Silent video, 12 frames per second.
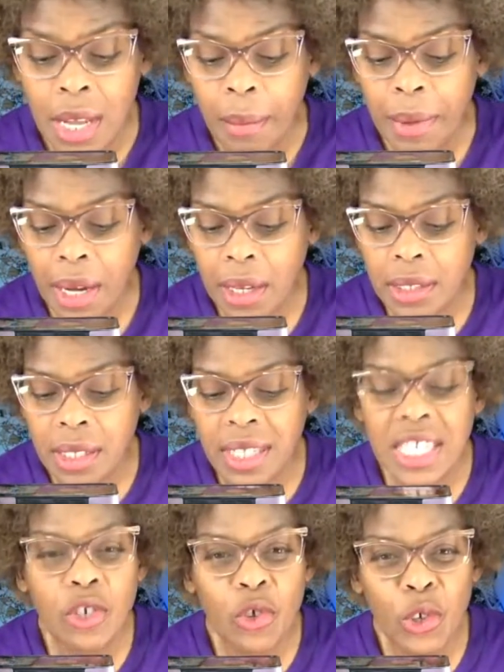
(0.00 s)
But
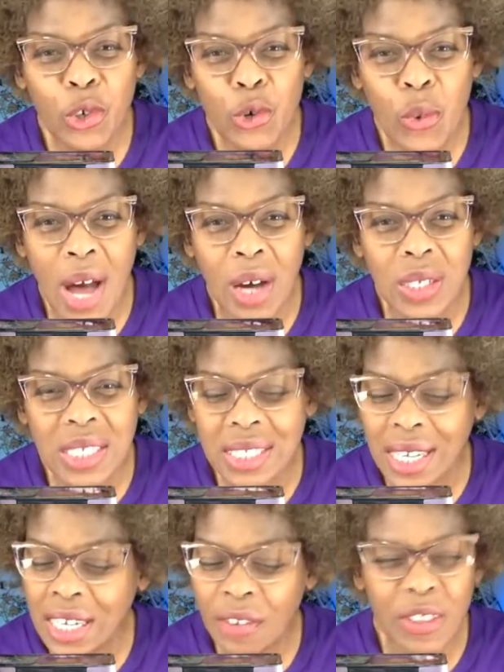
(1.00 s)
these are the 2-ounce,
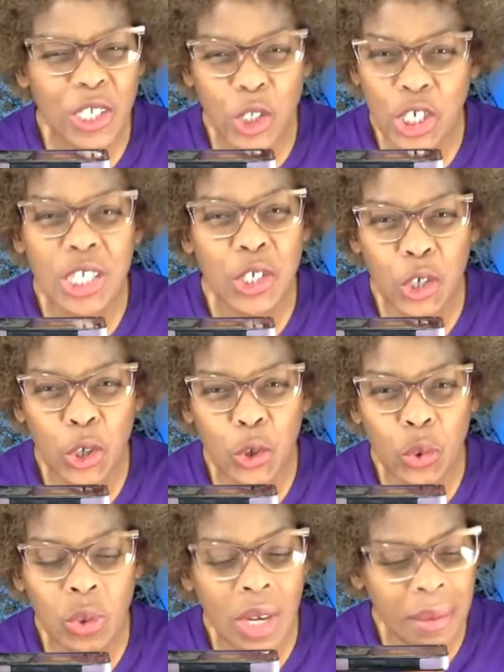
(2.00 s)
and if it's just
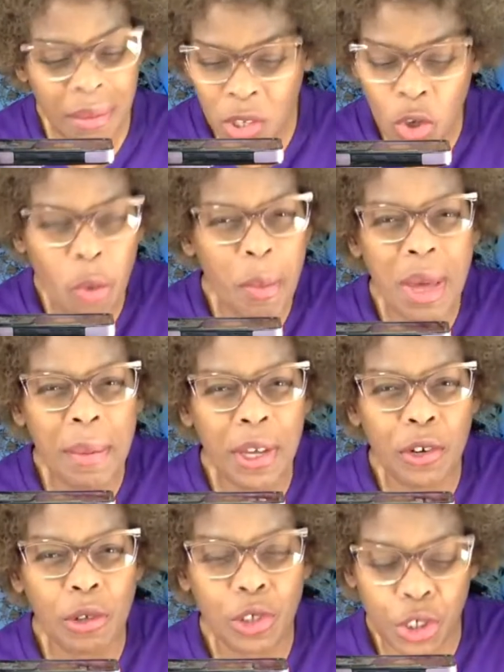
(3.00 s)
you and maybe
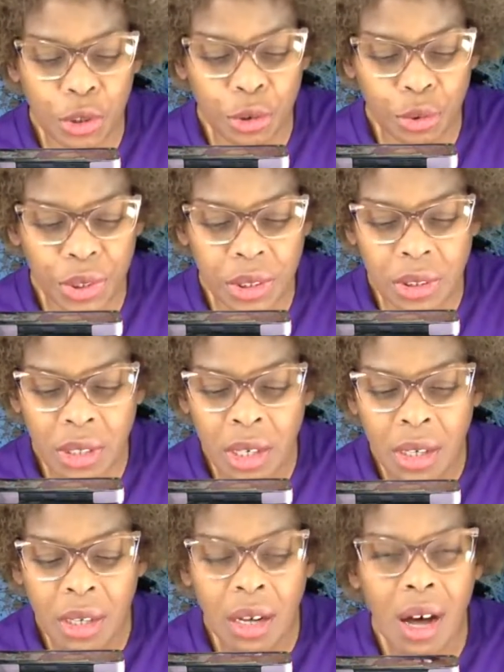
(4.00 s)
your children
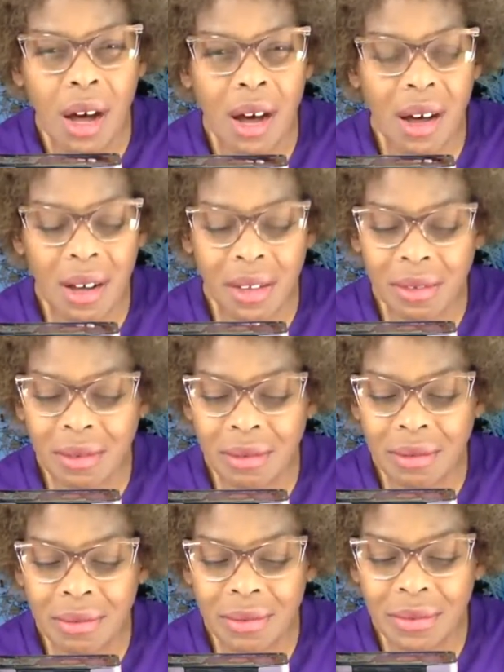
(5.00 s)

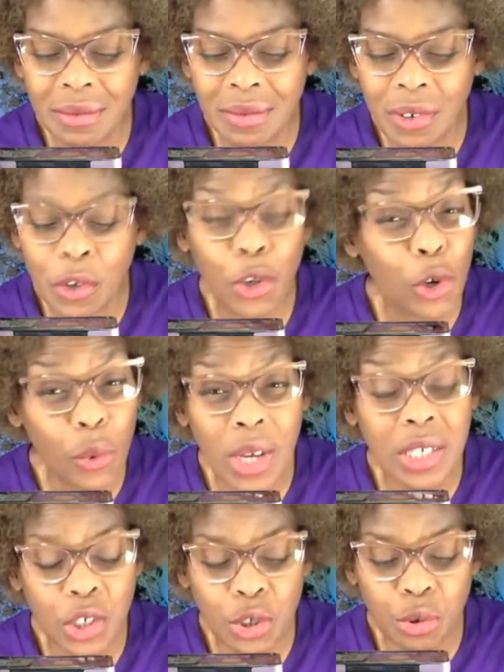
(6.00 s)
or your
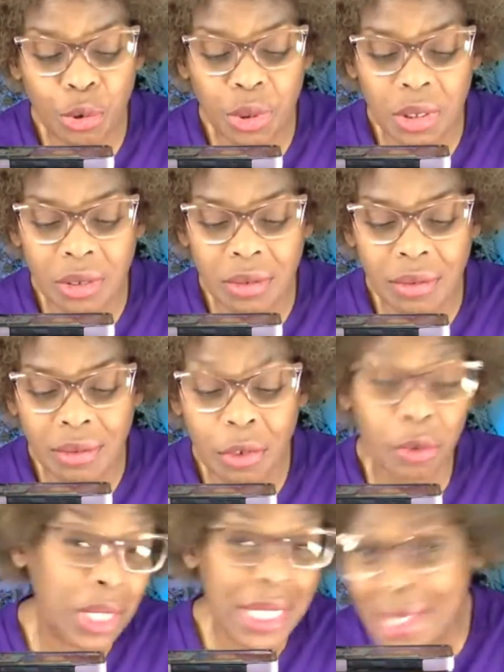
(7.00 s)
grandchildren
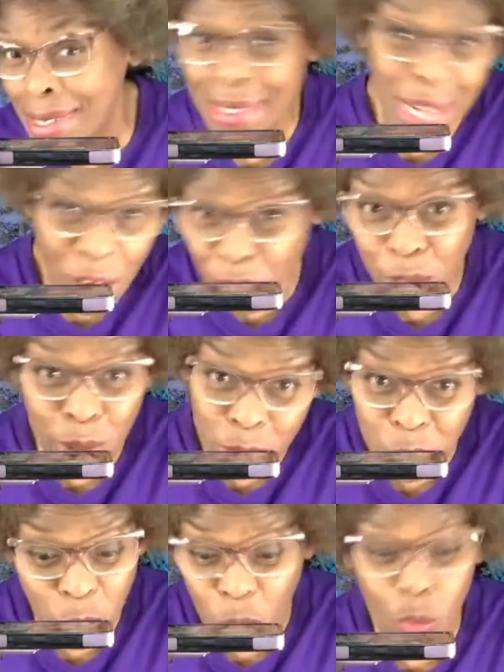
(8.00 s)
or nieces,
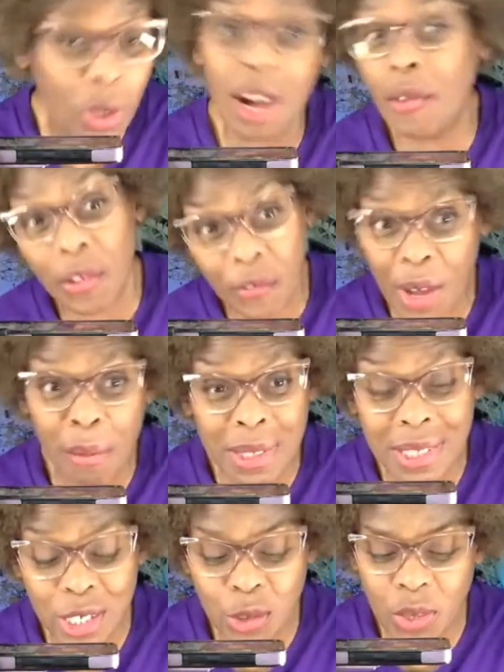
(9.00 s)
nephews, whatever the family
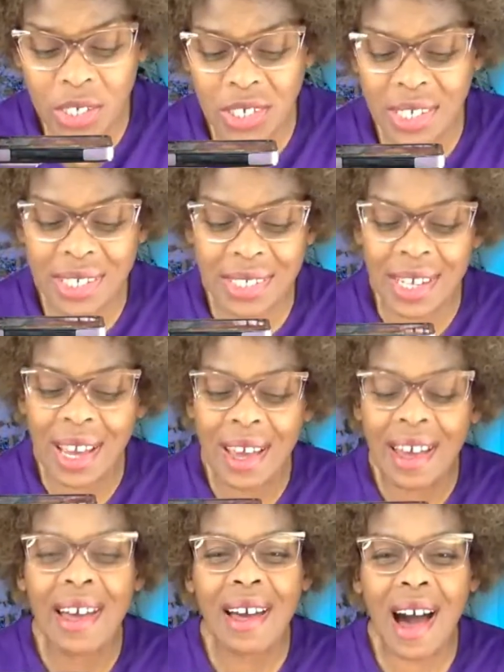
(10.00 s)
situation is,
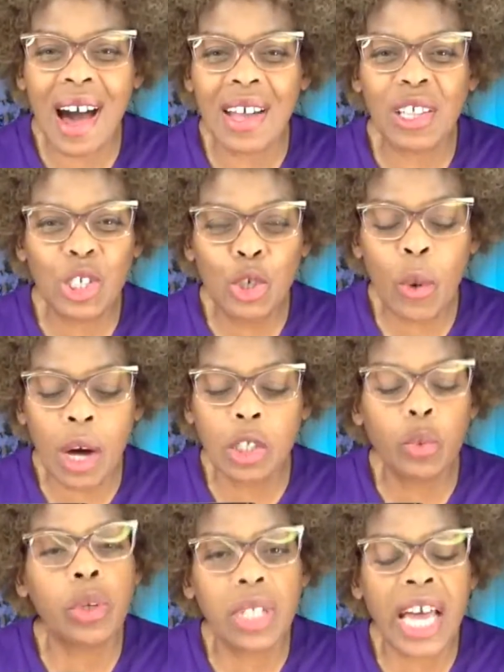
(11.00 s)
the
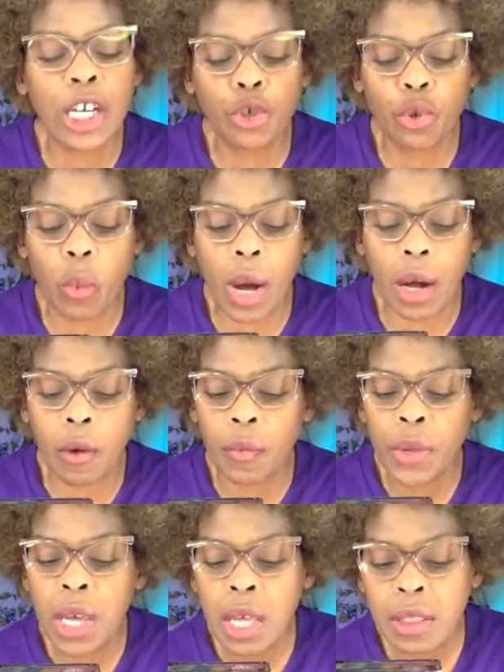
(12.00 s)
2-ounce will last you a while.
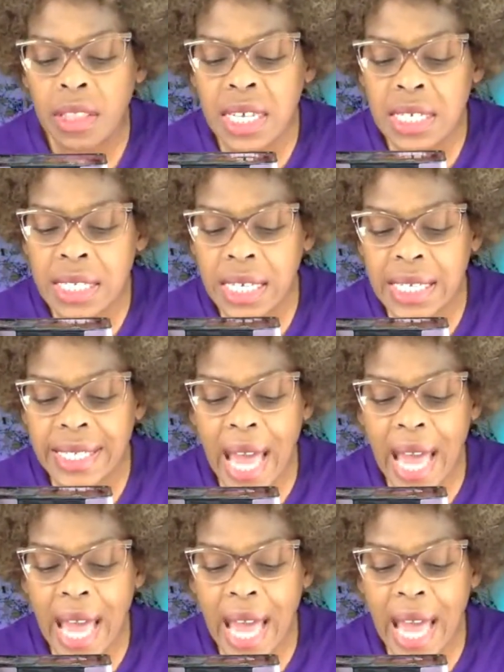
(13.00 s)
This is